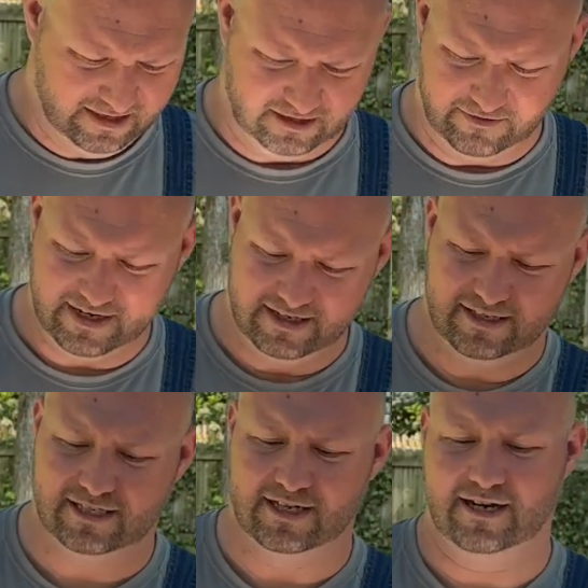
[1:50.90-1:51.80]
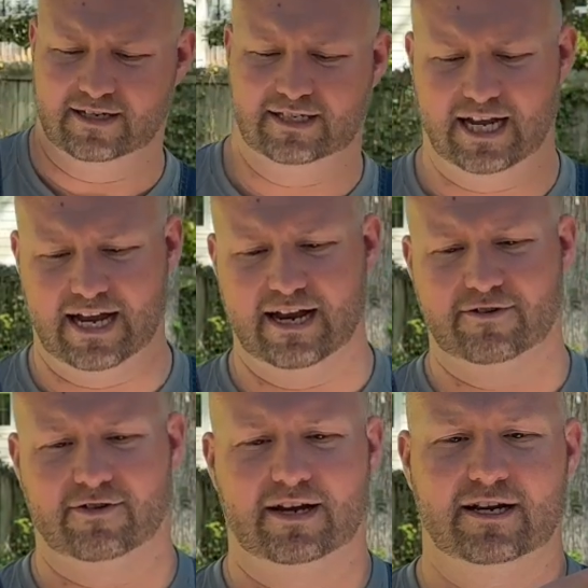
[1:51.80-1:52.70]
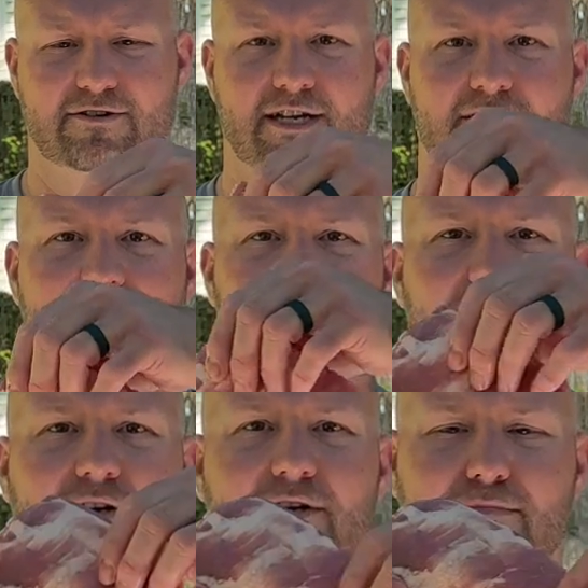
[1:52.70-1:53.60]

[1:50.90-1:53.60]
you've got this kind of tag right here down here at the very